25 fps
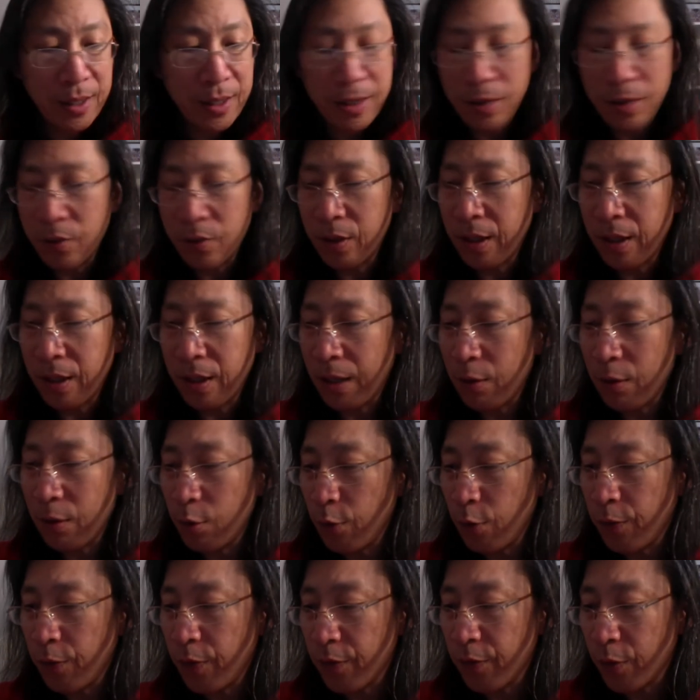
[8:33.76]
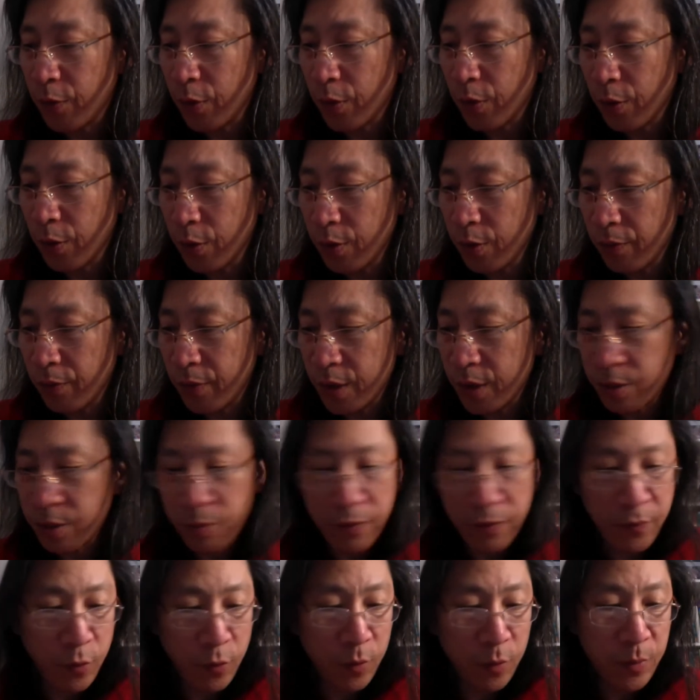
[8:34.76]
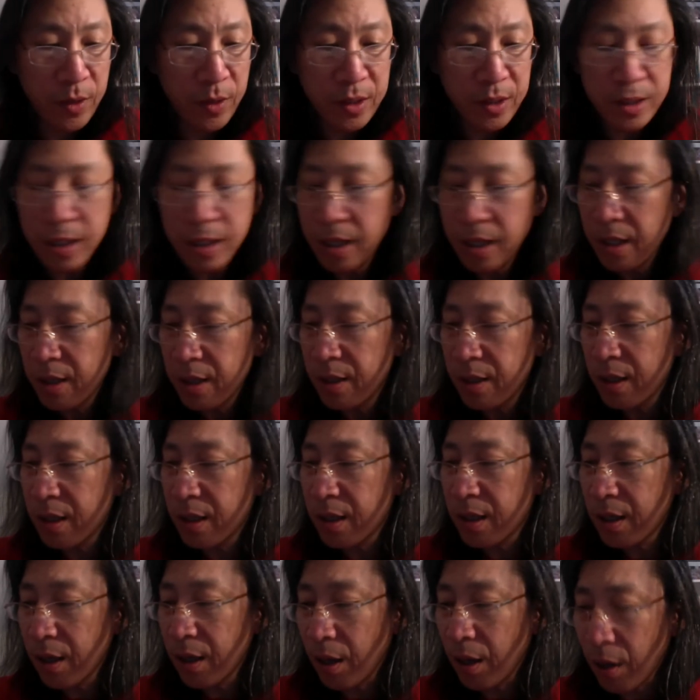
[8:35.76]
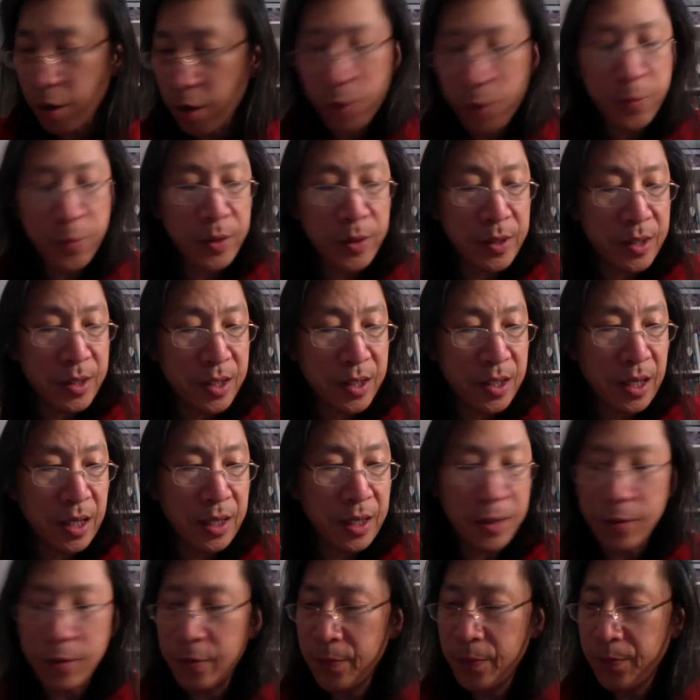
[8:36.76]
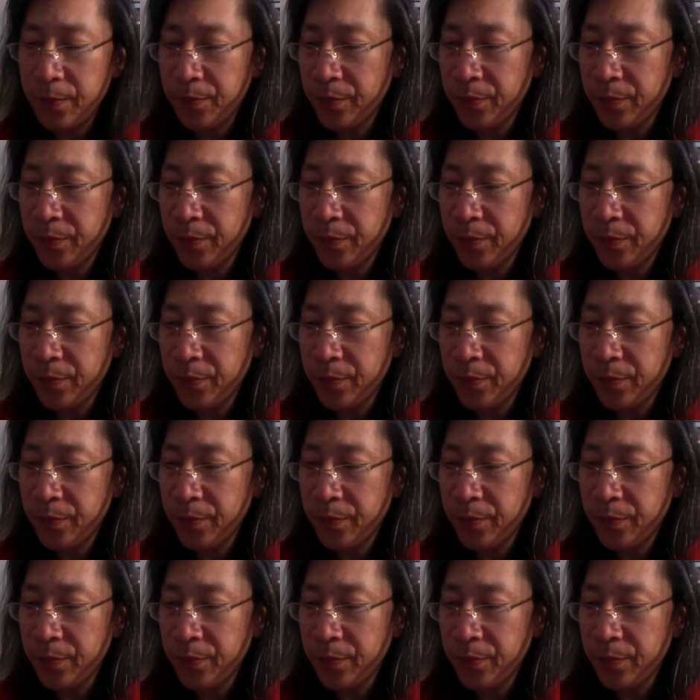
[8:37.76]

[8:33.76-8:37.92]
Okay, I don't know if you ever heard of this before, but it's the carbon cycle.